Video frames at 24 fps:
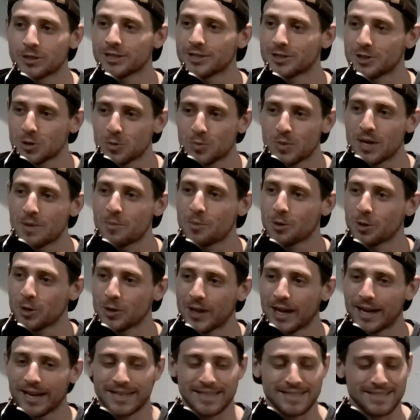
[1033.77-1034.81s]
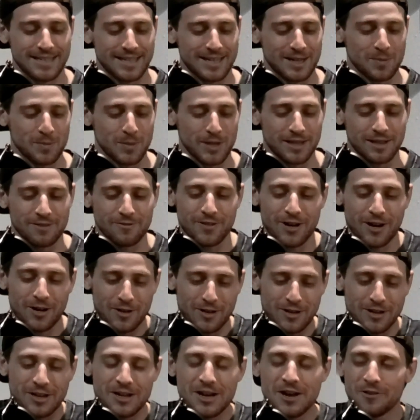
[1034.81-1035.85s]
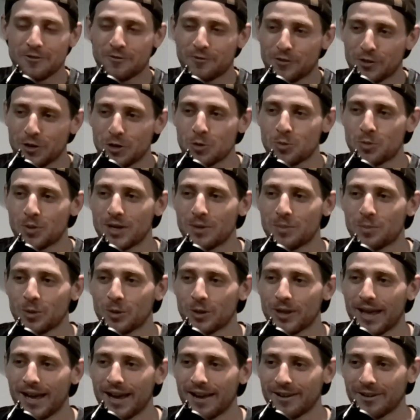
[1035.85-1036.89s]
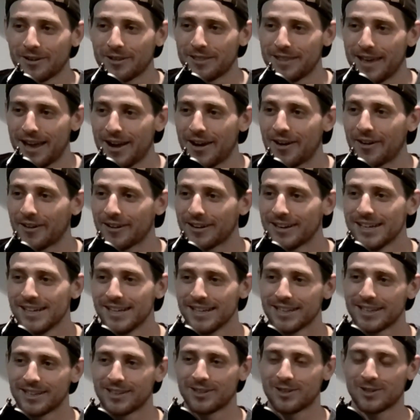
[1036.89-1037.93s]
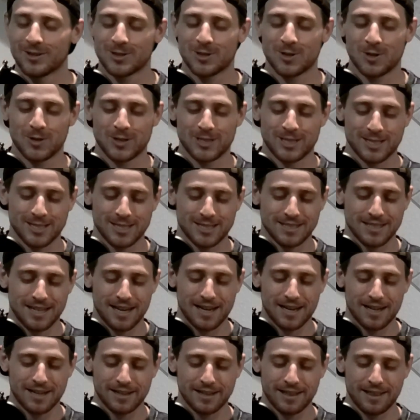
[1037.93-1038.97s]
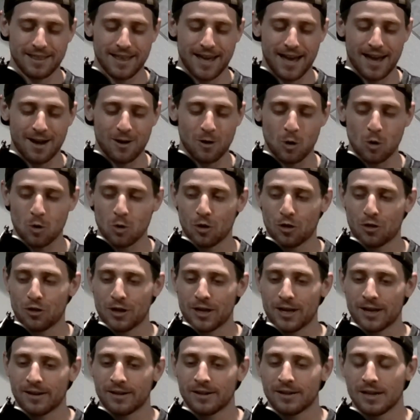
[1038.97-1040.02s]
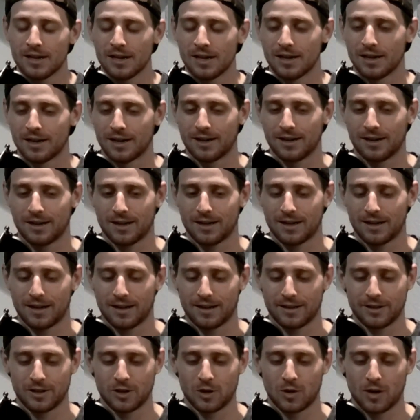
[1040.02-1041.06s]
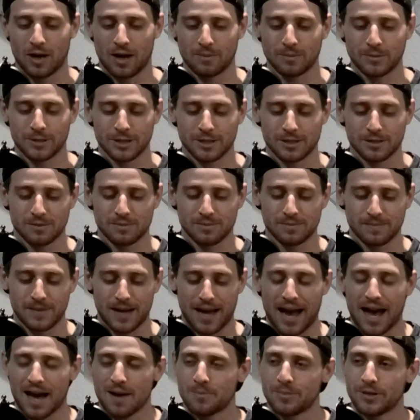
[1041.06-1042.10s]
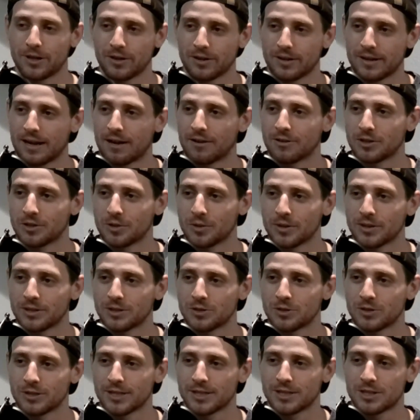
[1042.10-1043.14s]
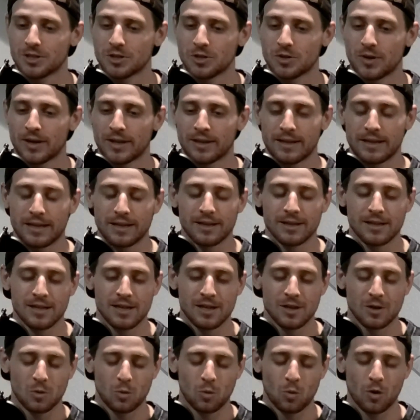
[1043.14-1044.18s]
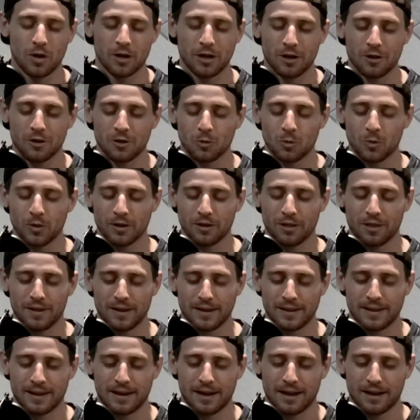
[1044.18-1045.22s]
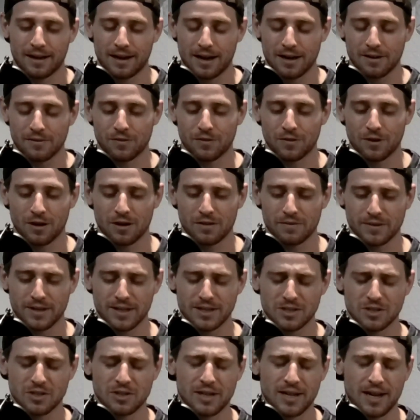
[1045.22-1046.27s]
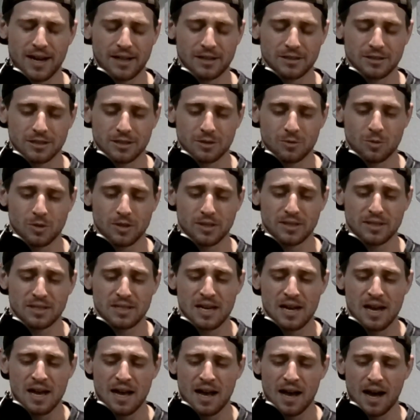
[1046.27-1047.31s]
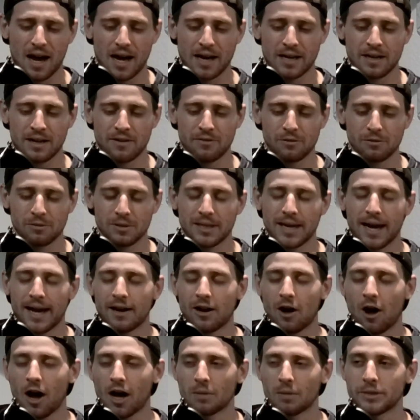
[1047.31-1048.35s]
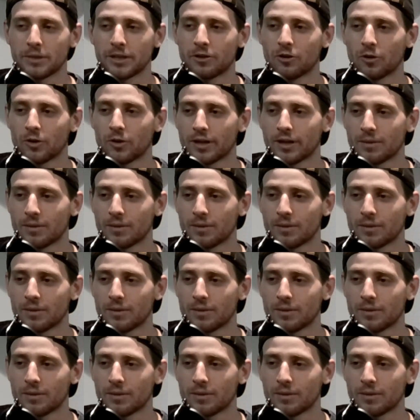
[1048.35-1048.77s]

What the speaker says: jujitsu people. Like it's gonna be the very few people that are there, so it's just like that whole thing. I'm just happier now doing jujitsu. And the one other weird thing that I kind of thought of yesterday actually was I never really had a hobby growing